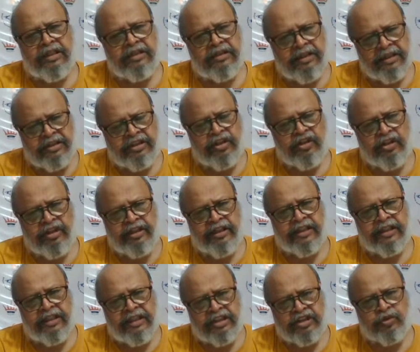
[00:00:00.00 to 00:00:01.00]
The
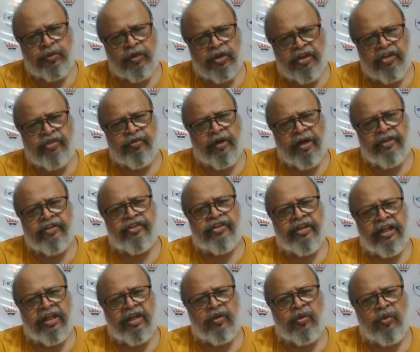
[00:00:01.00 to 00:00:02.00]
theoretical H4, H5 is
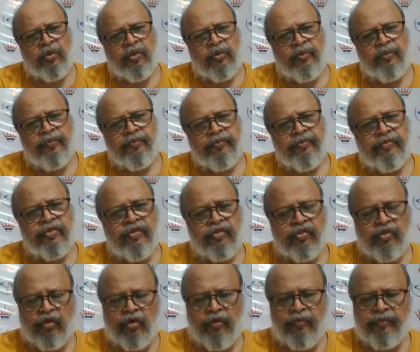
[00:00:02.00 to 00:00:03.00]
really good.
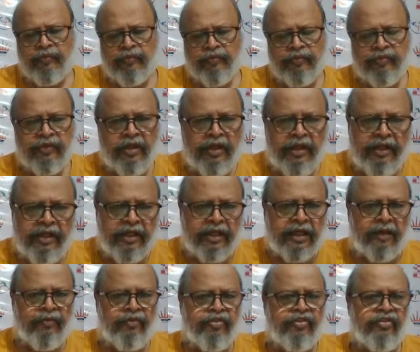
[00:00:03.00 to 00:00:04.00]
So he
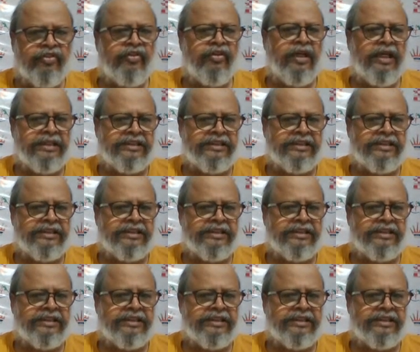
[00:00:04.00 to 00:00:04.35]
comes.